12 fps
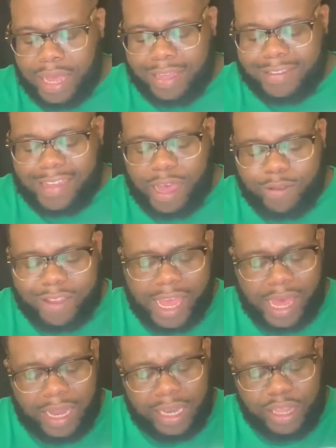sounds
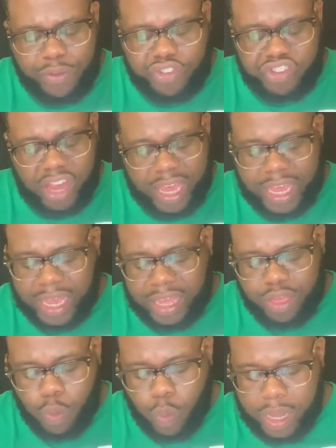like a leaf shaking
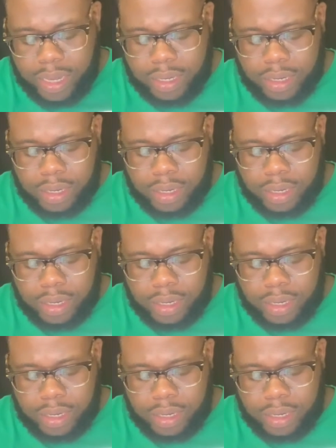in the wind,